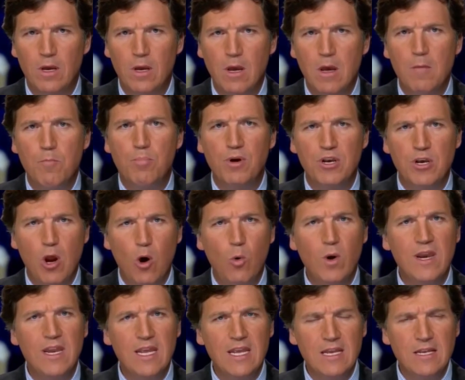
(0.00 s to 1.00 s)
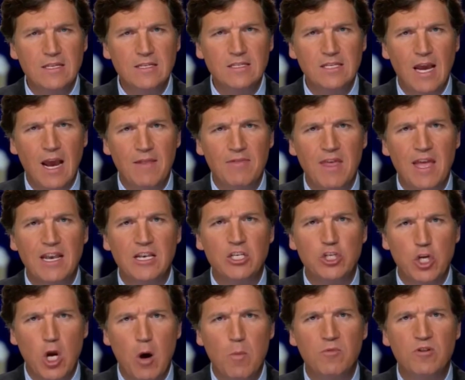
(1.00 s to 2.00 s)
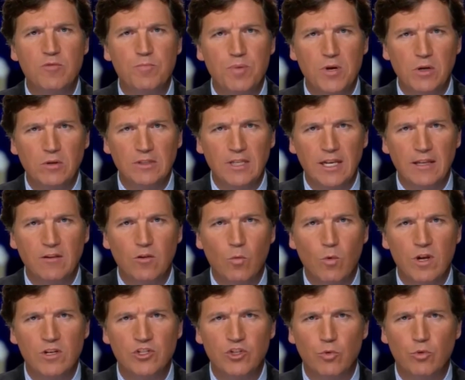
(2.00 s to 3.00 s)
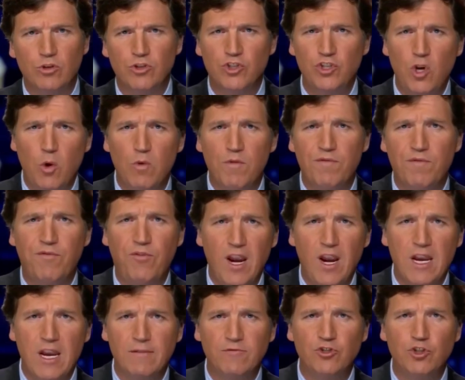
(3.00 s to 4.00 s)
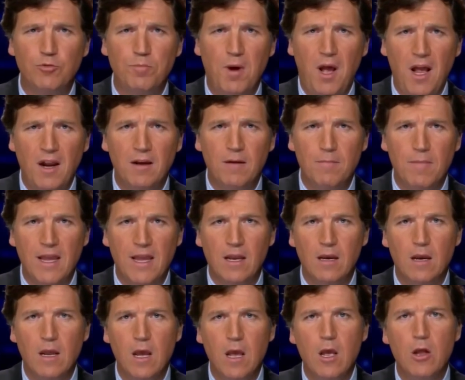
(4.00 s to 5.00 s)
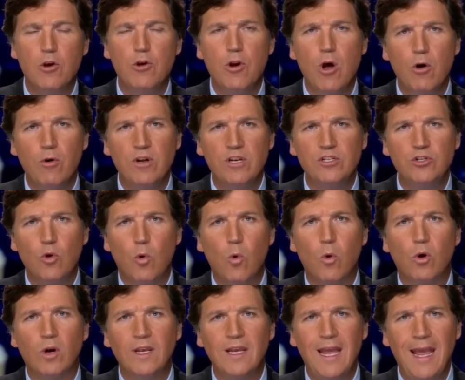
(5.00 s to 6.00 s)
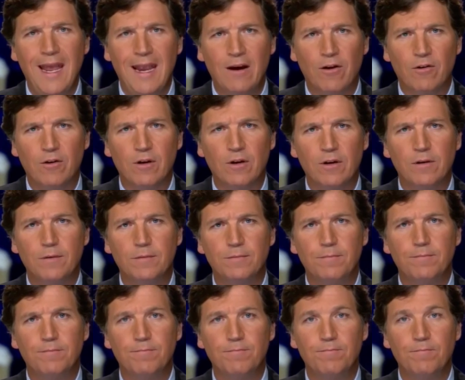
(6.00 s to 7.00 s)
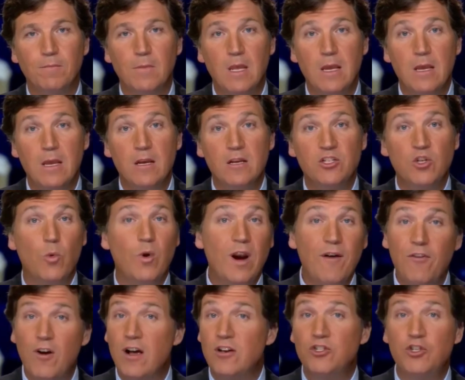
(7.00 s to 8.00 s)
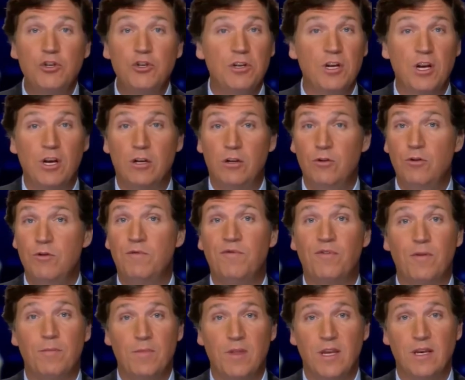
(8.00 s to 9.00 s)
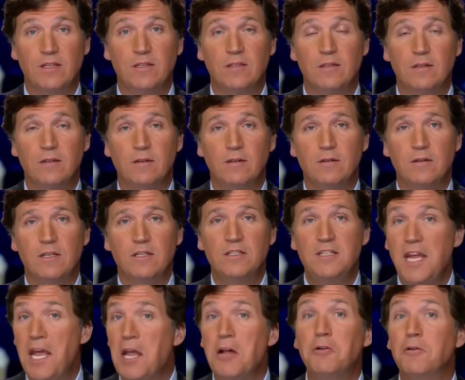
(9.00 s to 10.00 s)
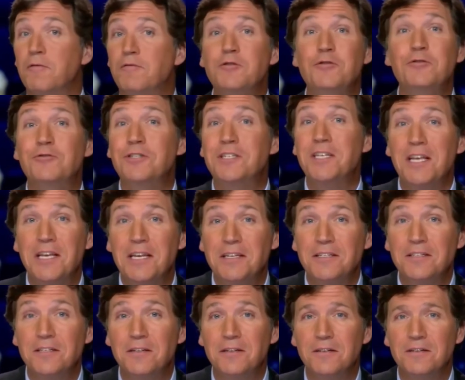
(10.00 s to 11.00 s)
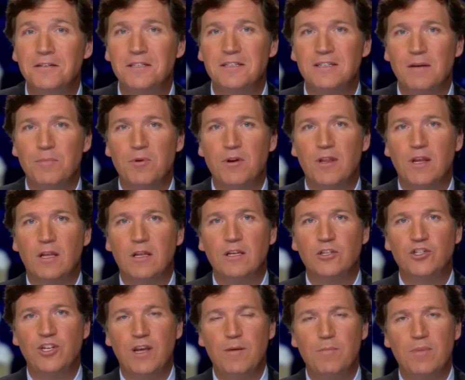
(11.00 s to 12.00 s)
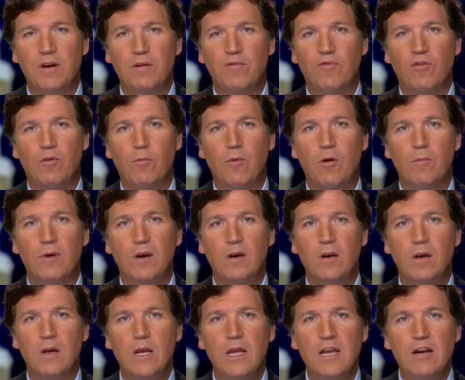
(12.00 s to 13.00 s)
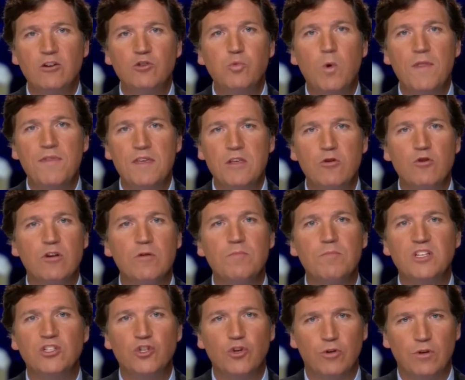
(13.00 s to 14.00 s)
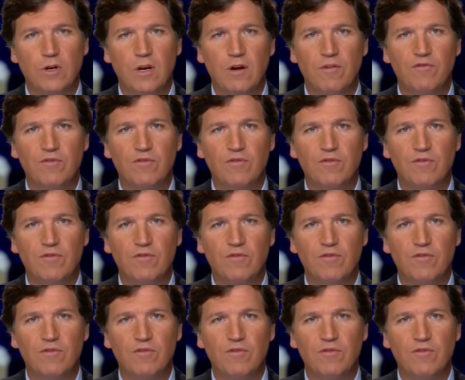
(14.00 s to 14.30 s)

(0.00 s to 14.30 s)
But no one inside that domed building, the ones who were so afraid of Chewbacca Man, noticed or cared. So whatever else you conclude from this, this tale of two cities, to dip into the cliche bin for a moment, here's one thing you could be certain of.